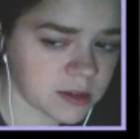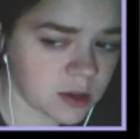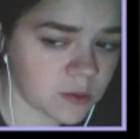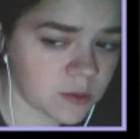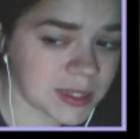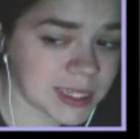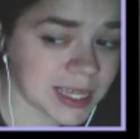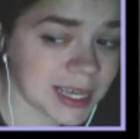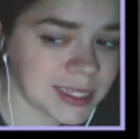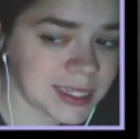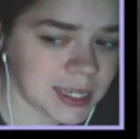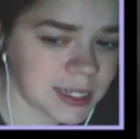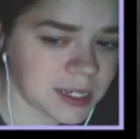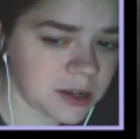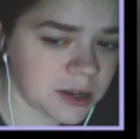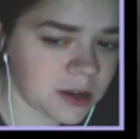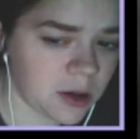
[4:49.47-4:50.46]
it was easy
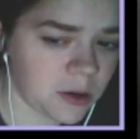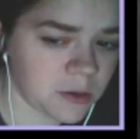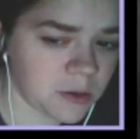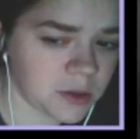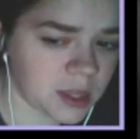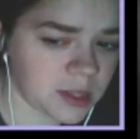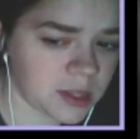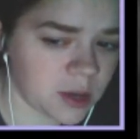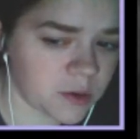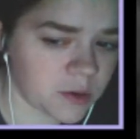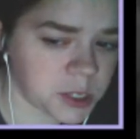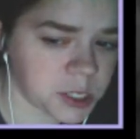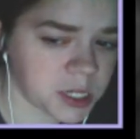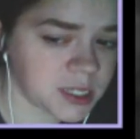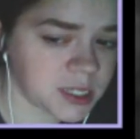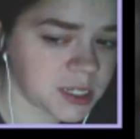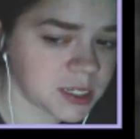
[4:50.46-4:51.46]
to know that they were
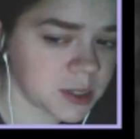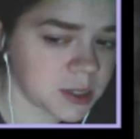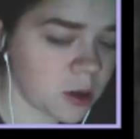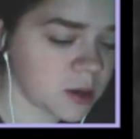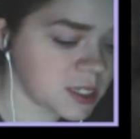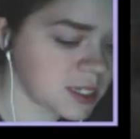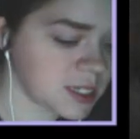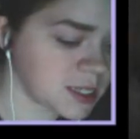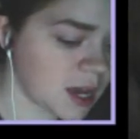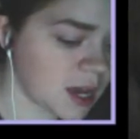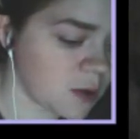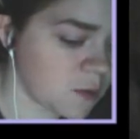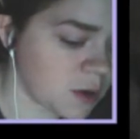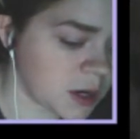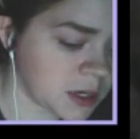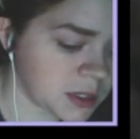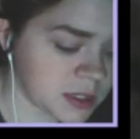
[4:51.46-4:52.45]
just as lost as I
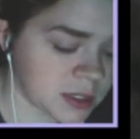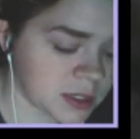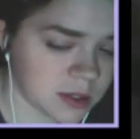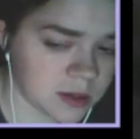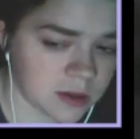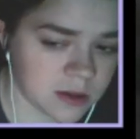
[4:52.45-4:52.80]
was.